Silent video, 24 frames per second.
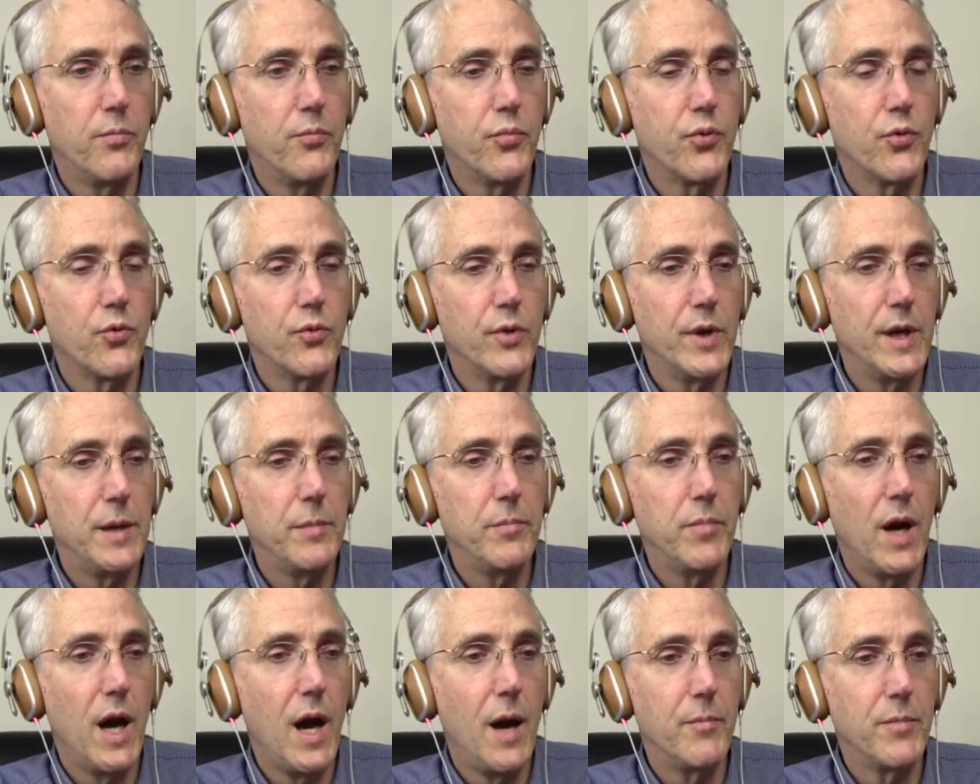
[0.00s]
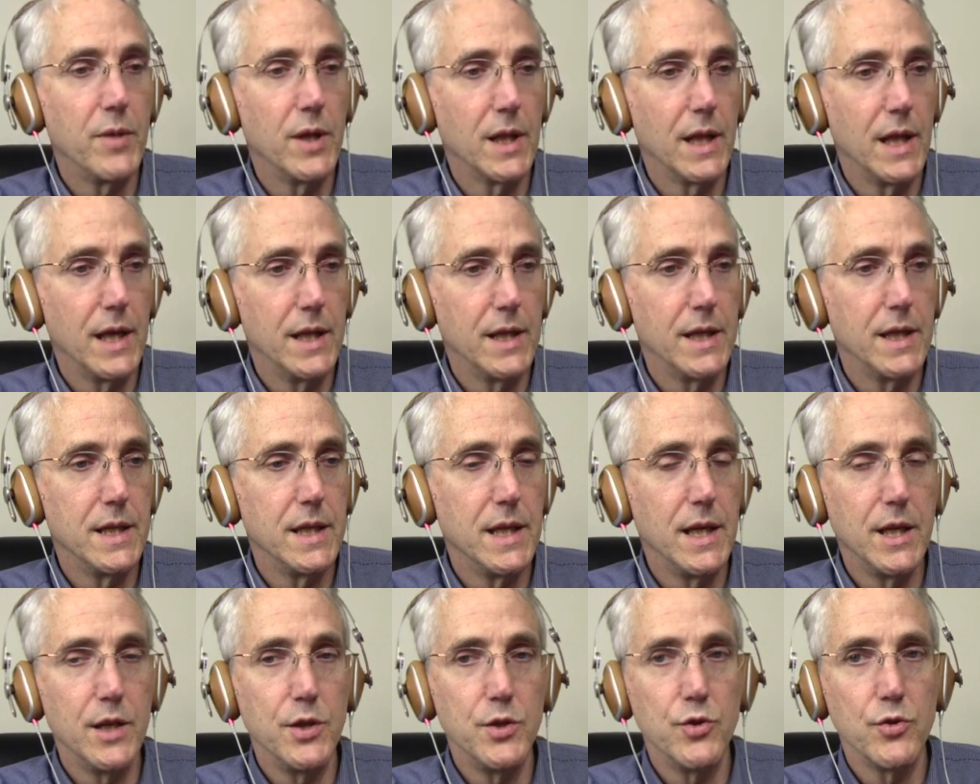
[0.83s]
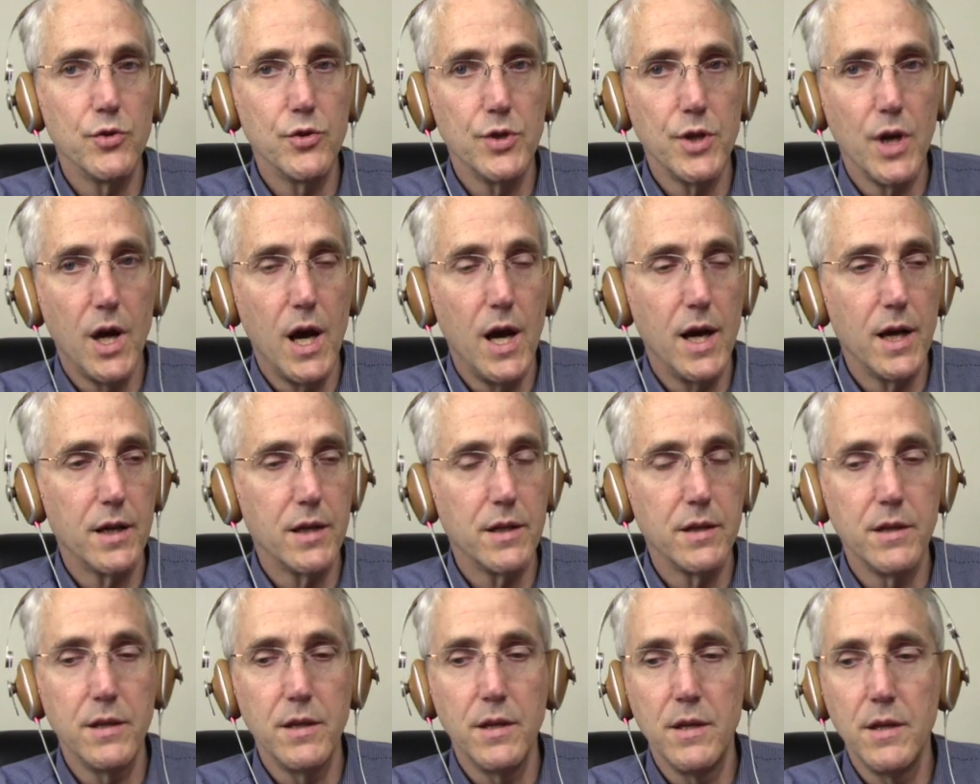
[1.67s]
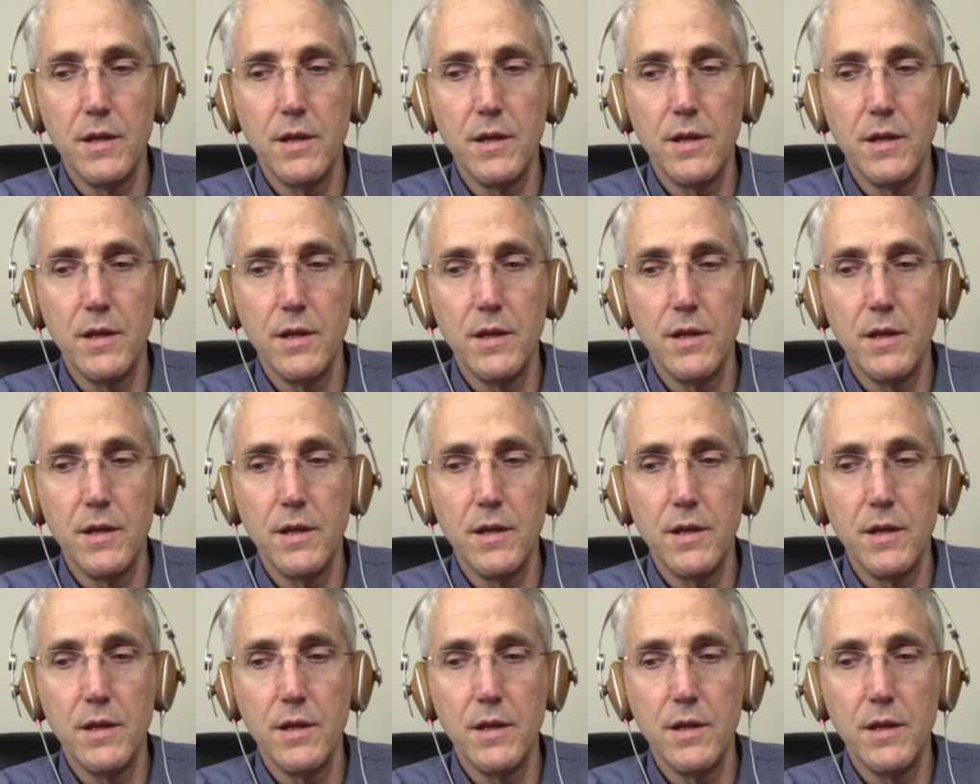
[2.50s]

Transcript: pre-populated in your dock